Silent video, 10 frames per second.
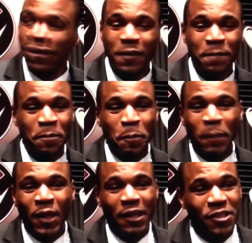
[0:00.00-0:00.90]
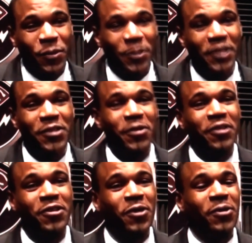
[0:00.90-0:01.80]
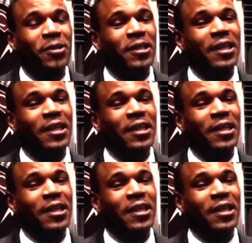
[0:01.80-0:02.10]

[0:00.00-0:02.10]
instructor. Kid's 22 years old.